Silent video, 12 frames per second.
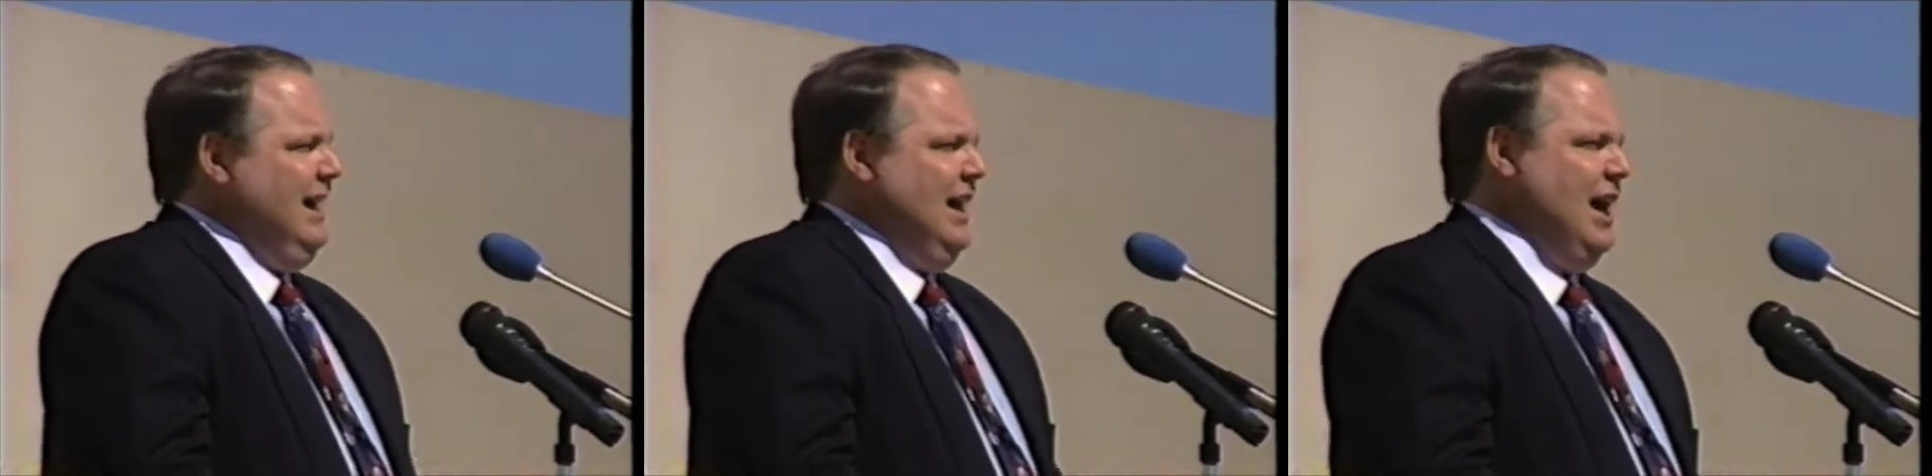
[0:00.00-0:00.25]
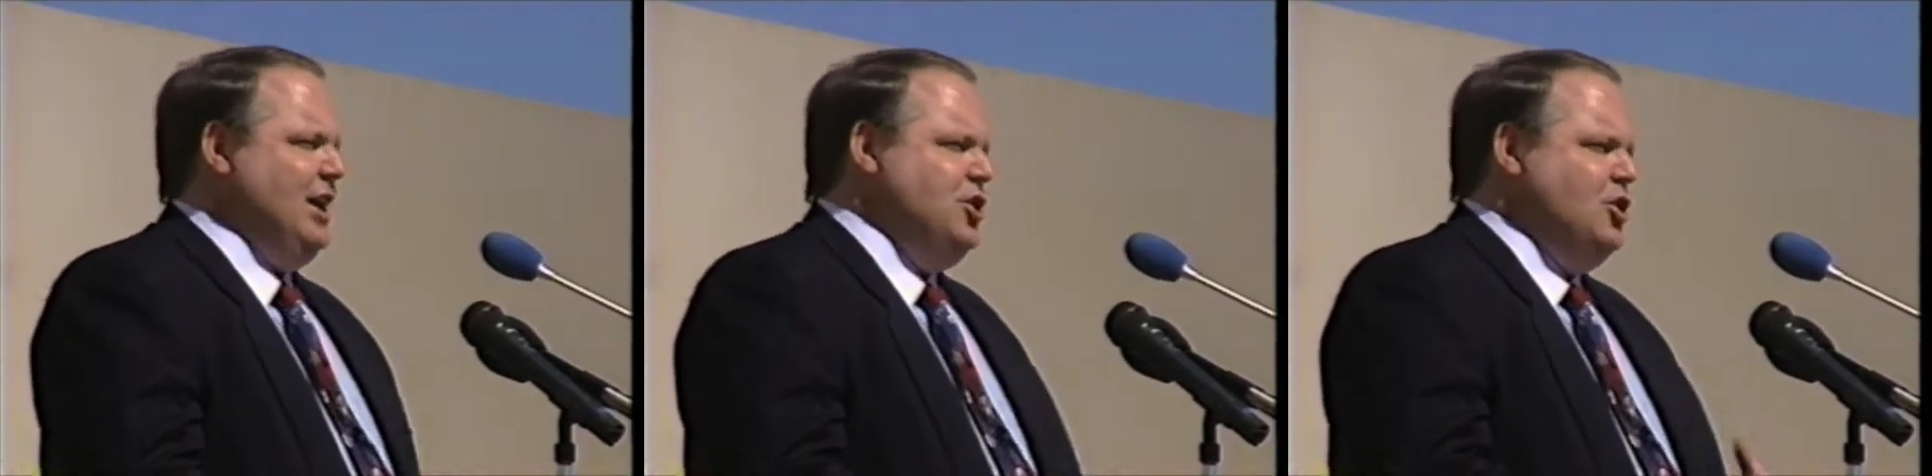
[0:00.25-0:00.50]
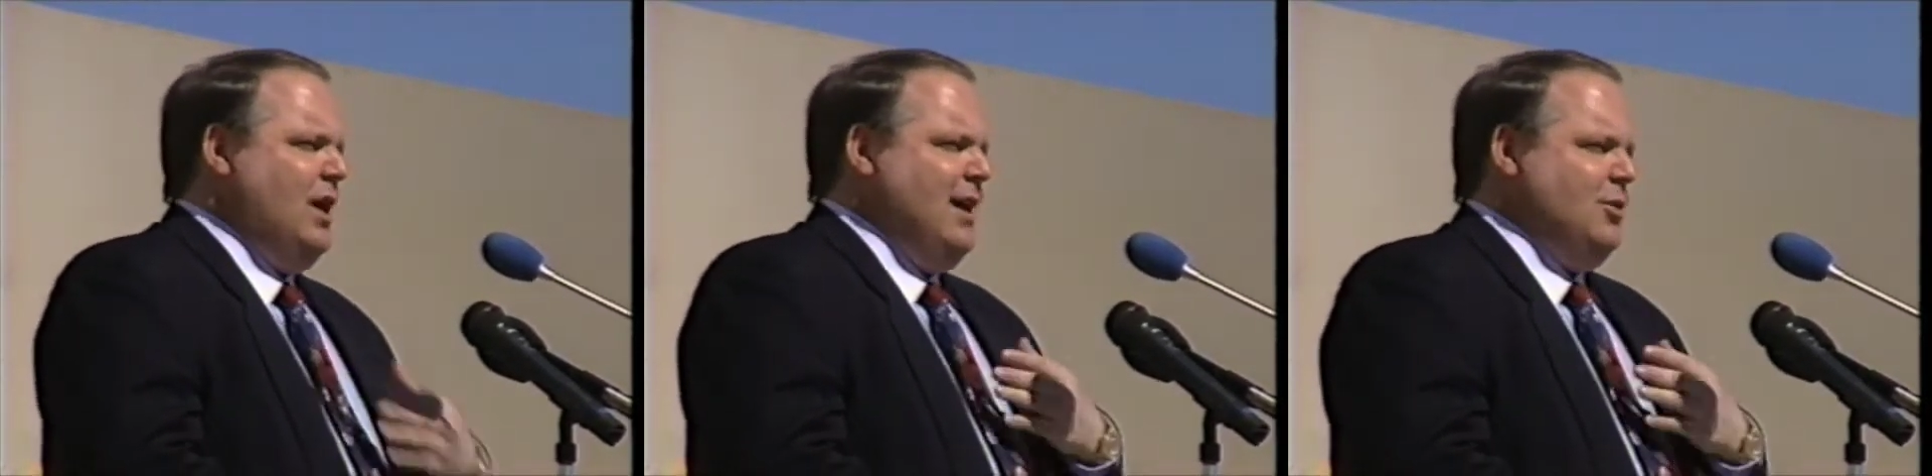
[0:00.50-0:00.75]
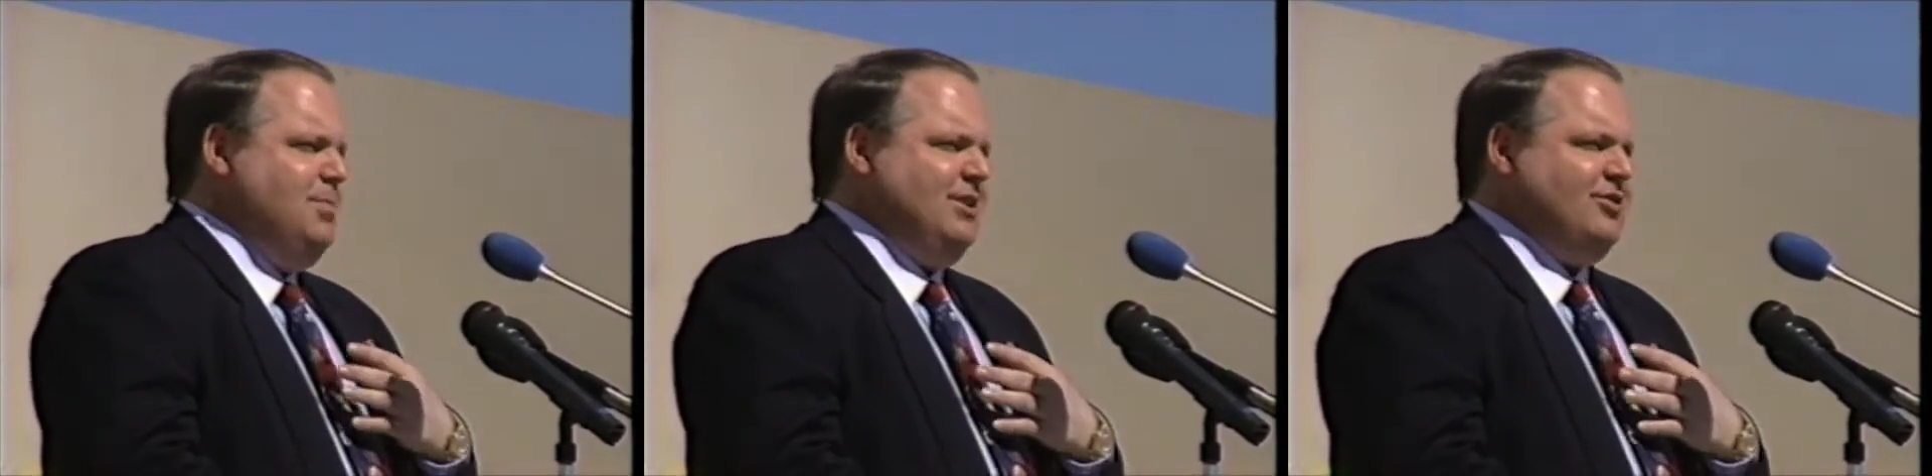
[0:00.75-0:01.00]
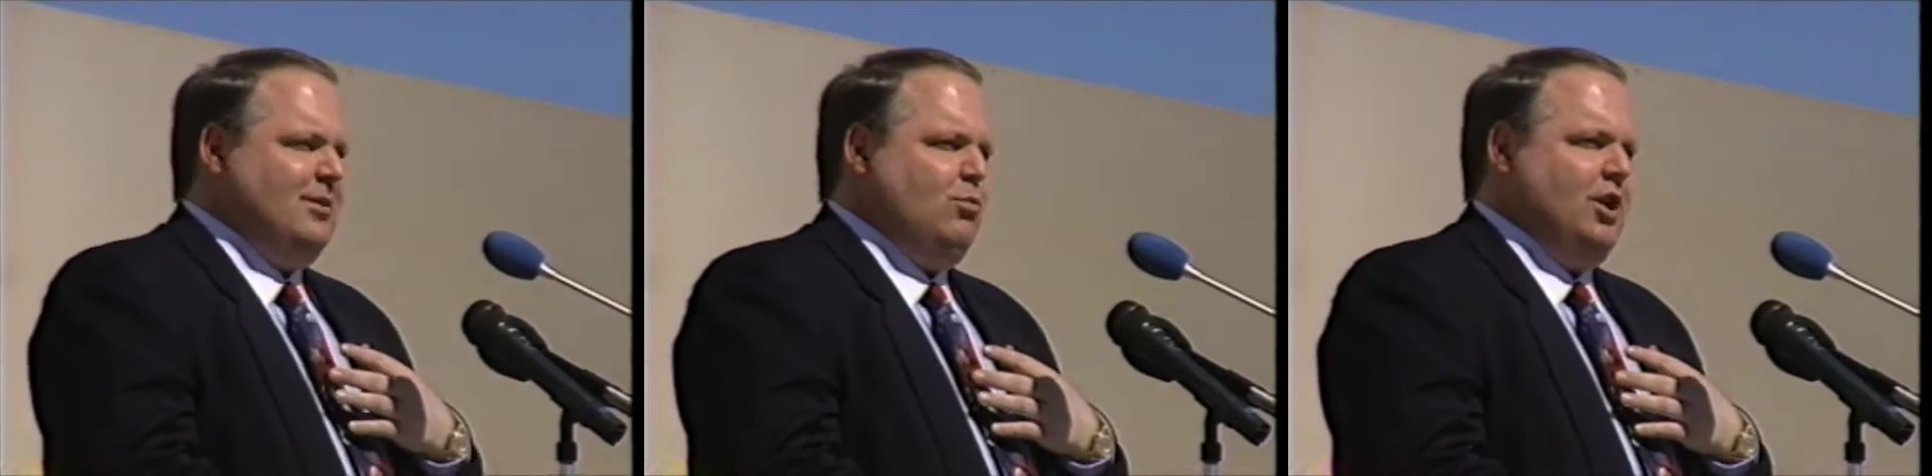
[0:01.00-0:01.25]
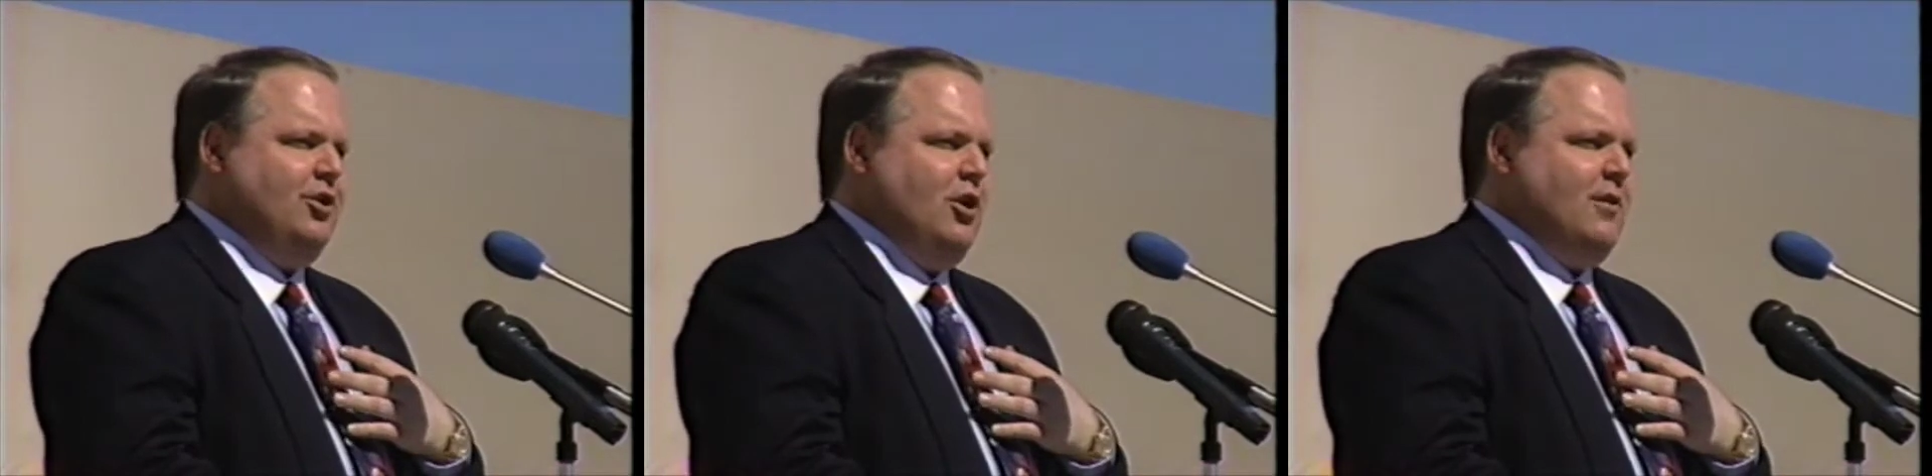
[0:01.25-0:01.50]
And I knew I would be
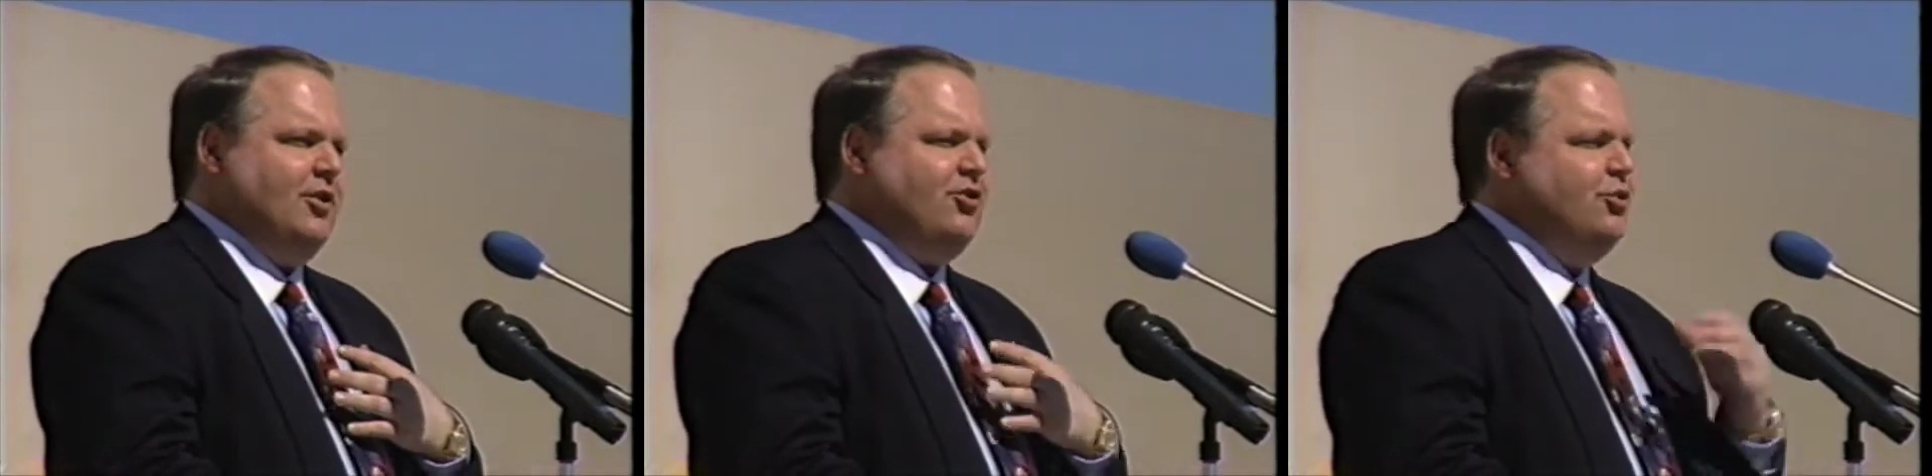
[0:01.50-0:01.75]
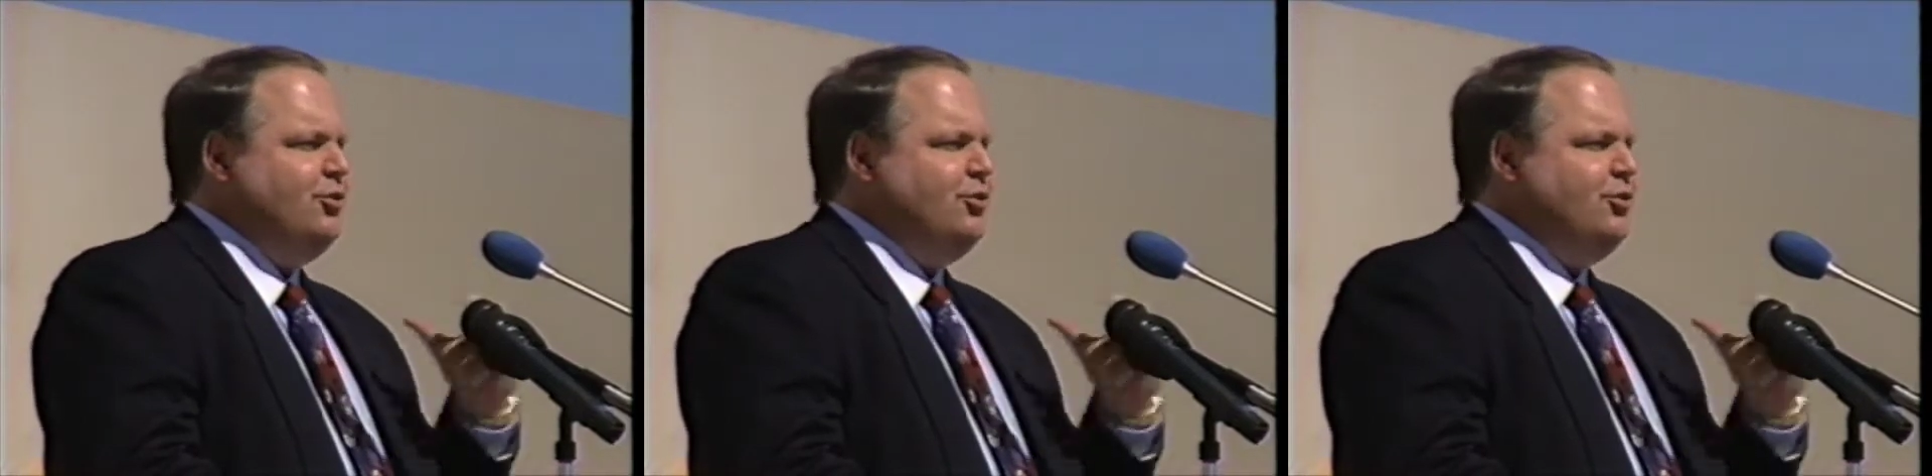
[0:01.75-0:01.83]
somewhat nervous.